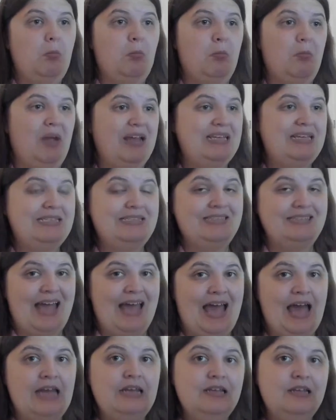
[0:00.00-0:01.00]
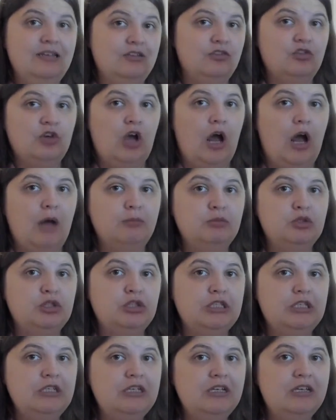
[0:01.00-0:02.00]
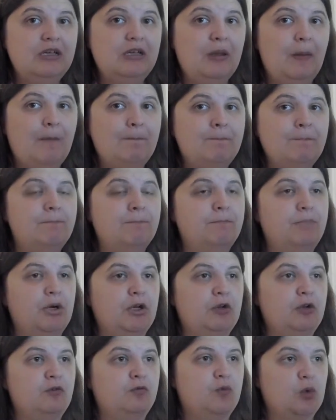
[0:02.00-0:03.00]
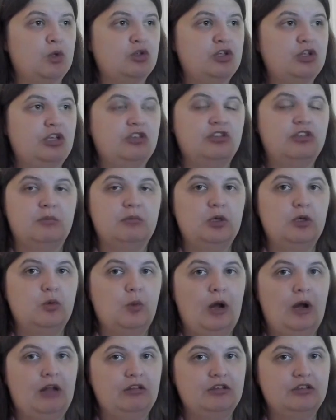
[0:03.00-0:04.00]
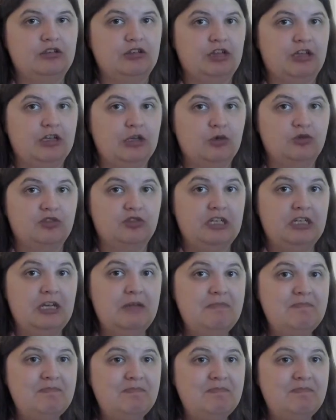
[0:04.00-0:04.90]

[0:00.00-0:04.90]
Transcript: My dad is an option, but unfortunately it's going to be a while until I go see him.